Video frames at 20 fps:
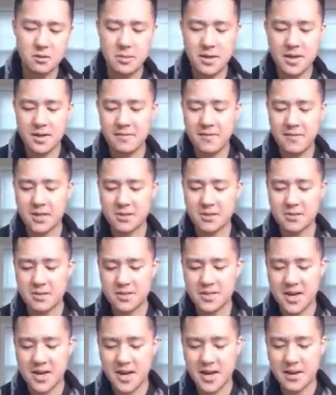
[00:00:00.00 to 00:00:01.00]
bit of extra
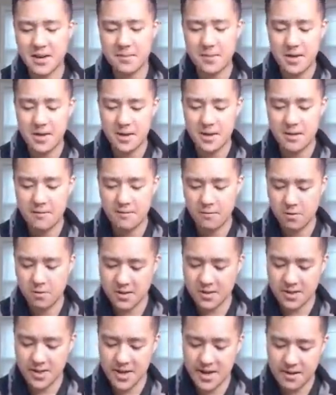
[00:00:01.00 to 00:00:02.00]
time for
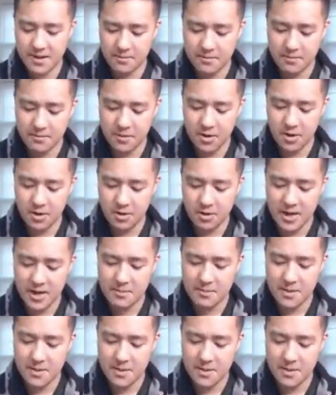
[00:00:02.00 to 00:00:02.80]
it to get. You know, a lot of